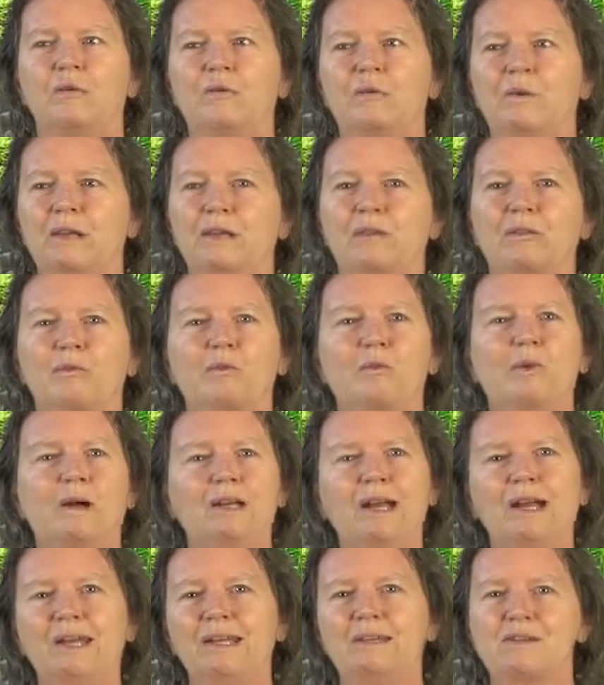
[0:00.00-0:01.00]
with
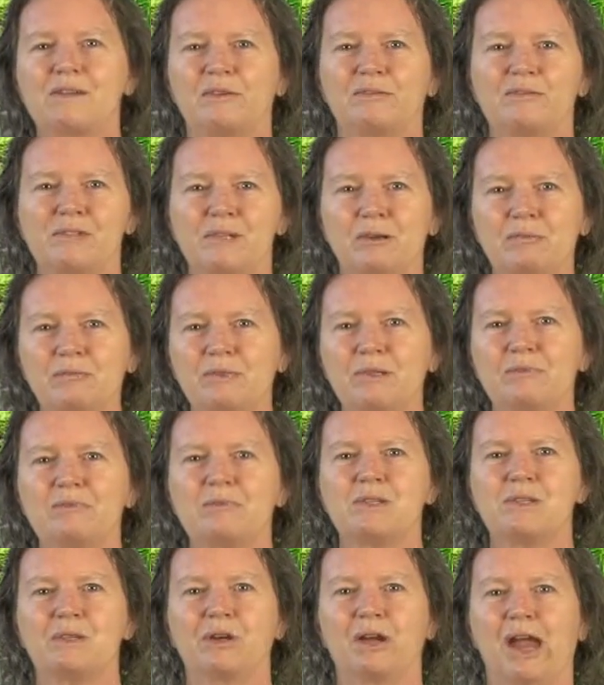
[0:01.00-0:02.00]
what kinds of
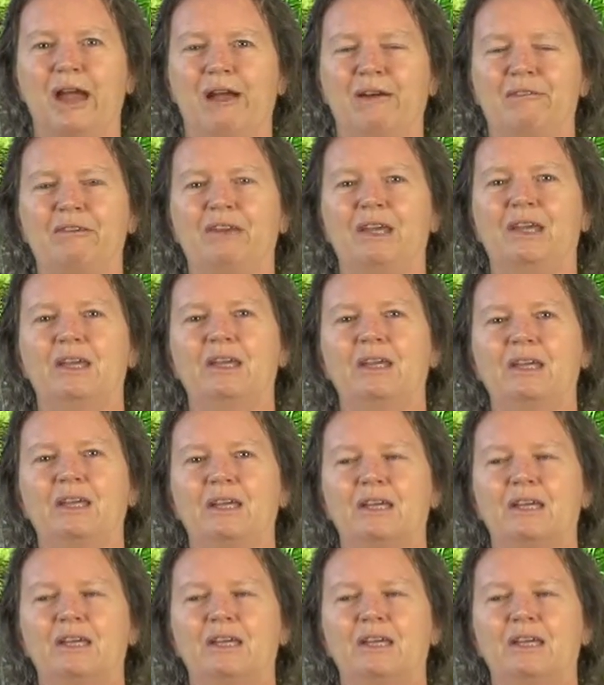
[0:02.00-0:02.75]
symptoms you're having